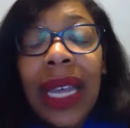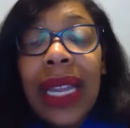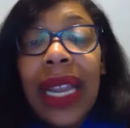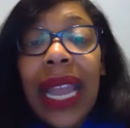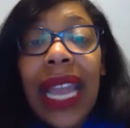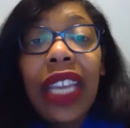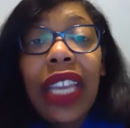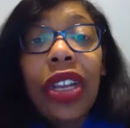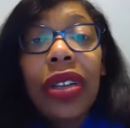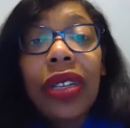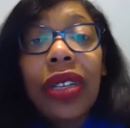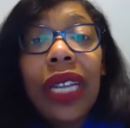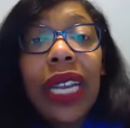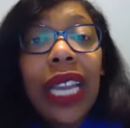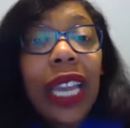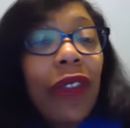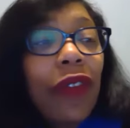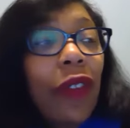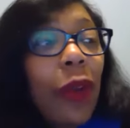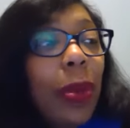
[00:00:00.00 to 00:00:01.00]
And you're
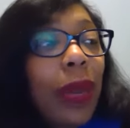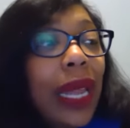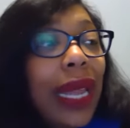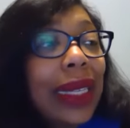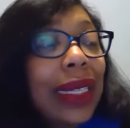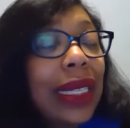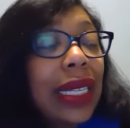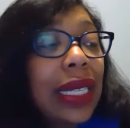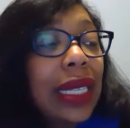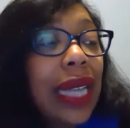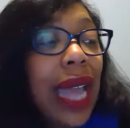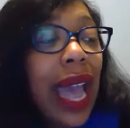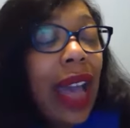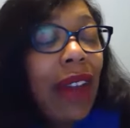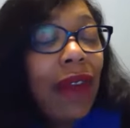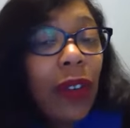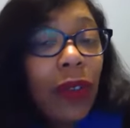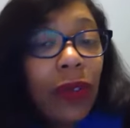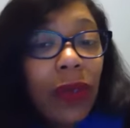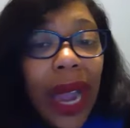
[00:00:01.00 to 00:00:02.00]
looking for places to have
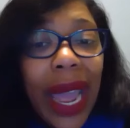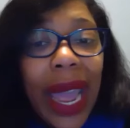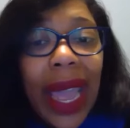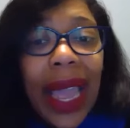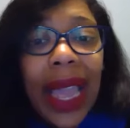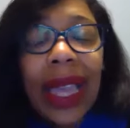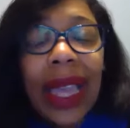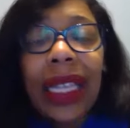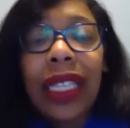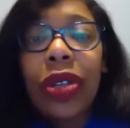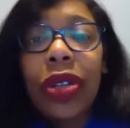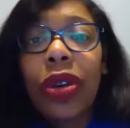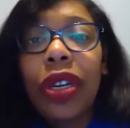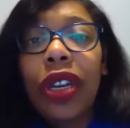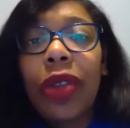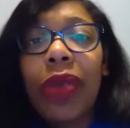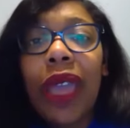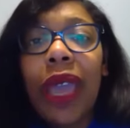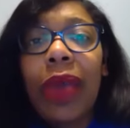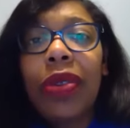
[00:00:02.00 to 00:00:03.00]
a raise or to
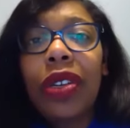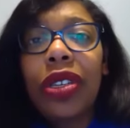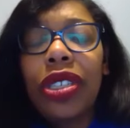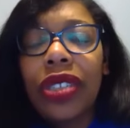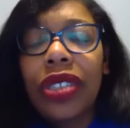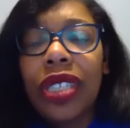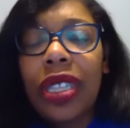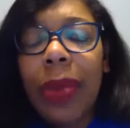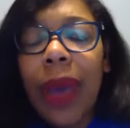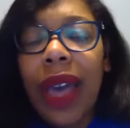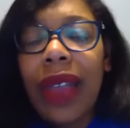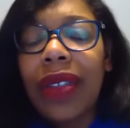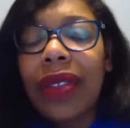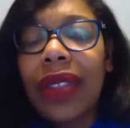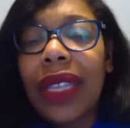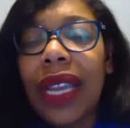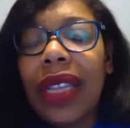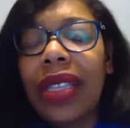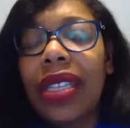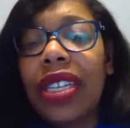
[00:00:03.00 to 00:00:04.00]
be able to do some other
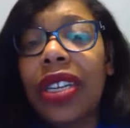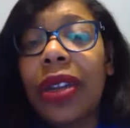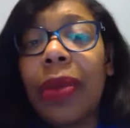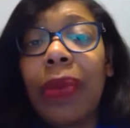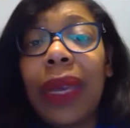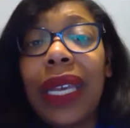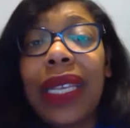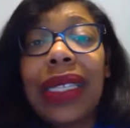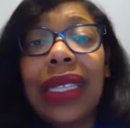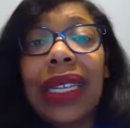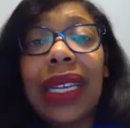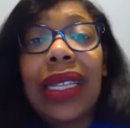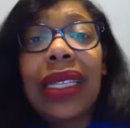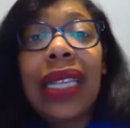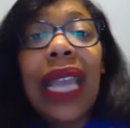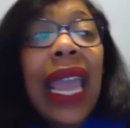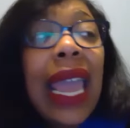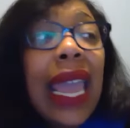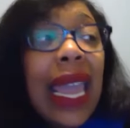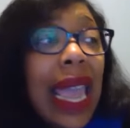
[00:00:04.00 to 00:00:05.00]
things in your business.
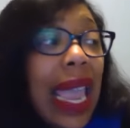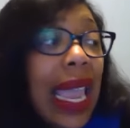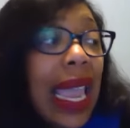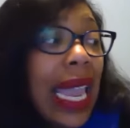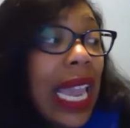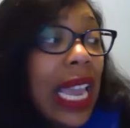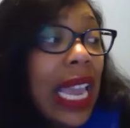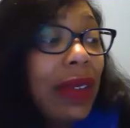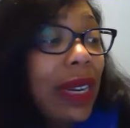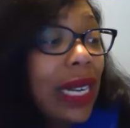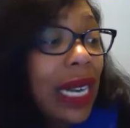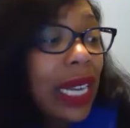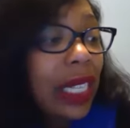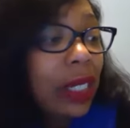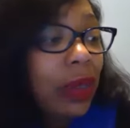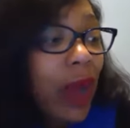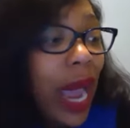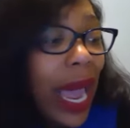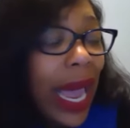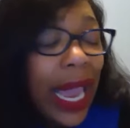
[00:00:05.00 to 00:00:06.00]
And here it is
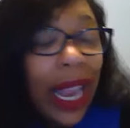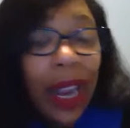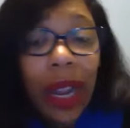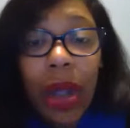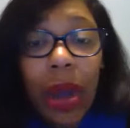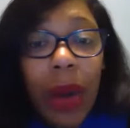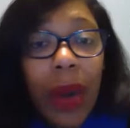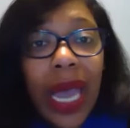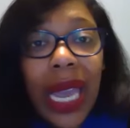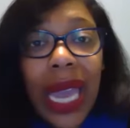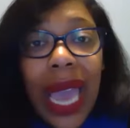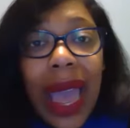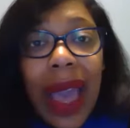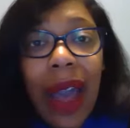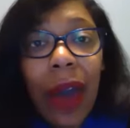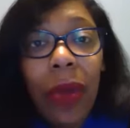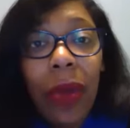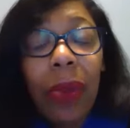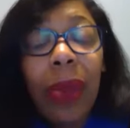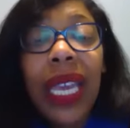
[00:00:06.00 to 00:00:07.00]
right here going out
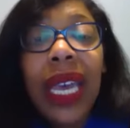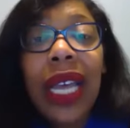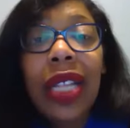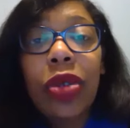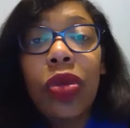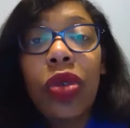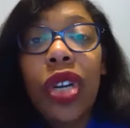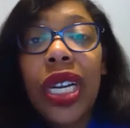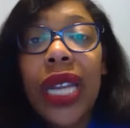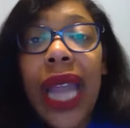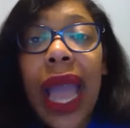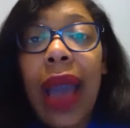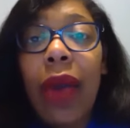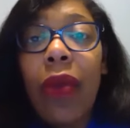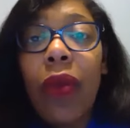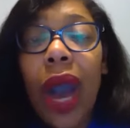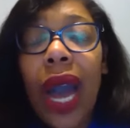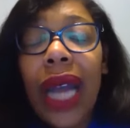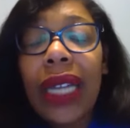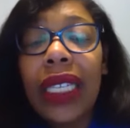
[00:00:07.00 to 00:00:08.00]
because we're not
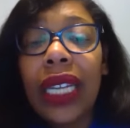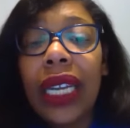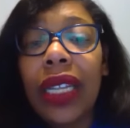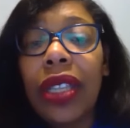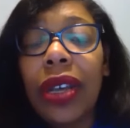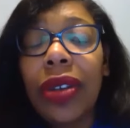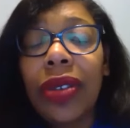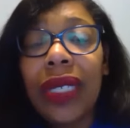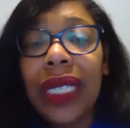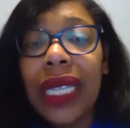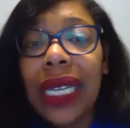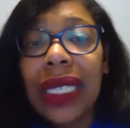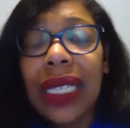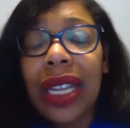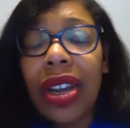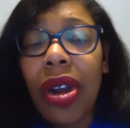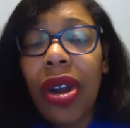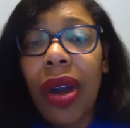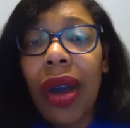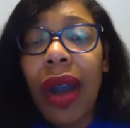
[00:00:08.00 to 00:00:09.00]
watching those things that
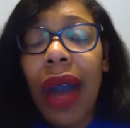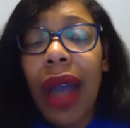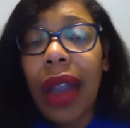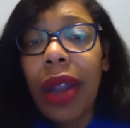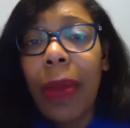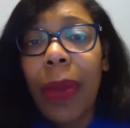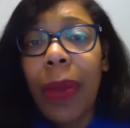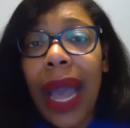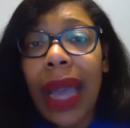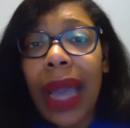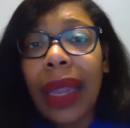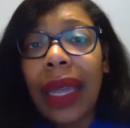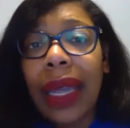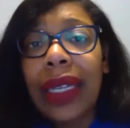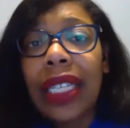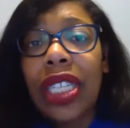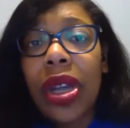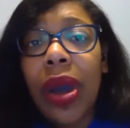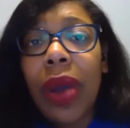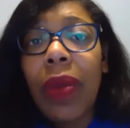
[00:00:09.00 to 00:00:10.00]
are on autopilot.
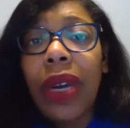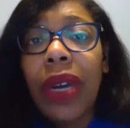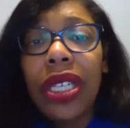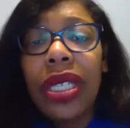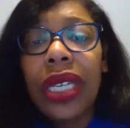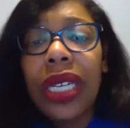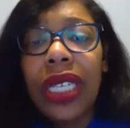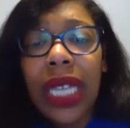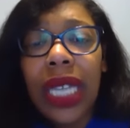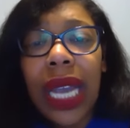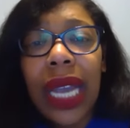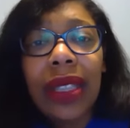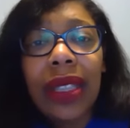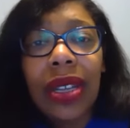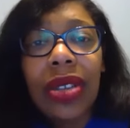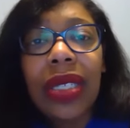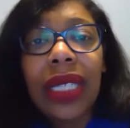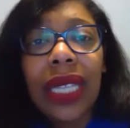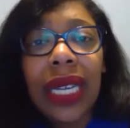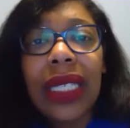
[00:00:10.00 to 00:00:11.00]
So I want you to check those
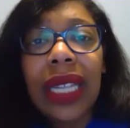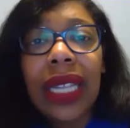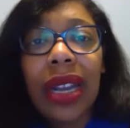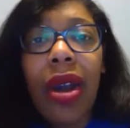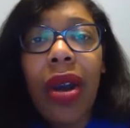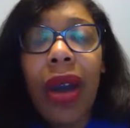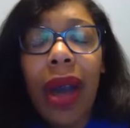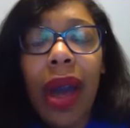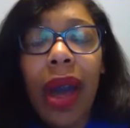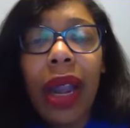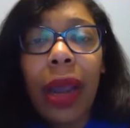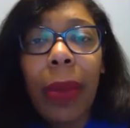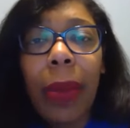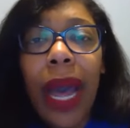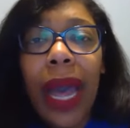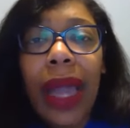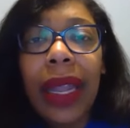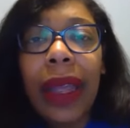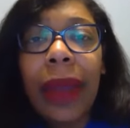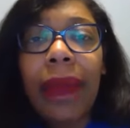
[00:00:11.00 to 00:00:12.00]
things that are on
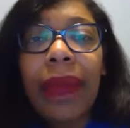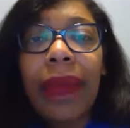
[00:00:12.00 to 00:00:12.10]
autopilot.